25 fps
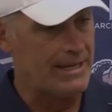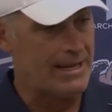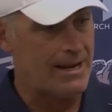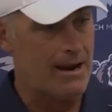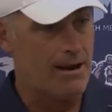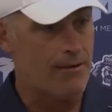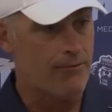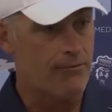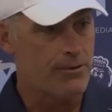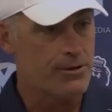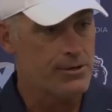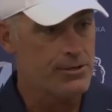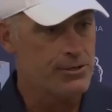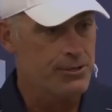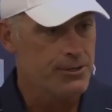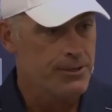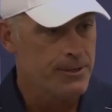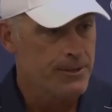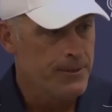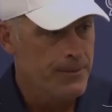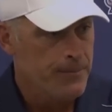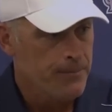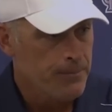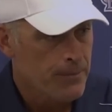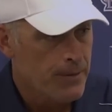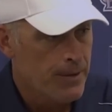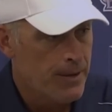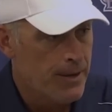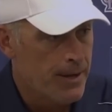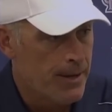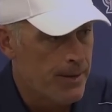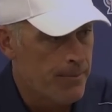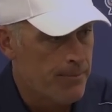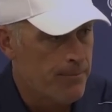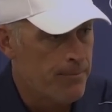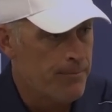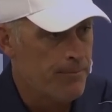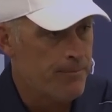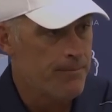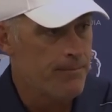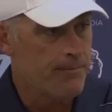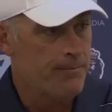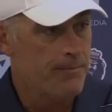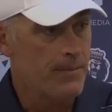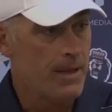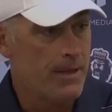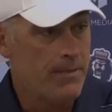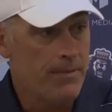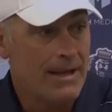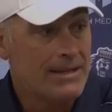and coverage,
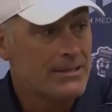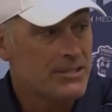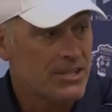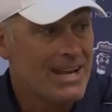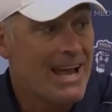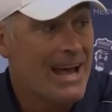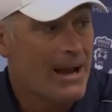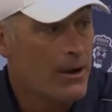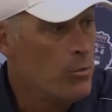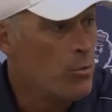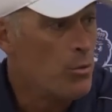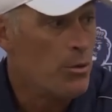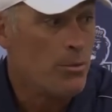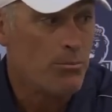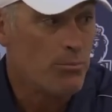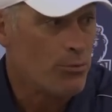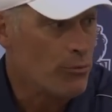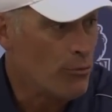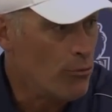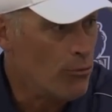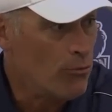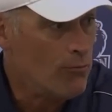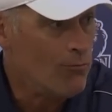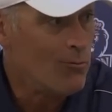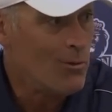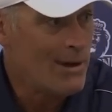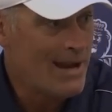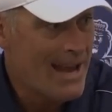that's got to improve.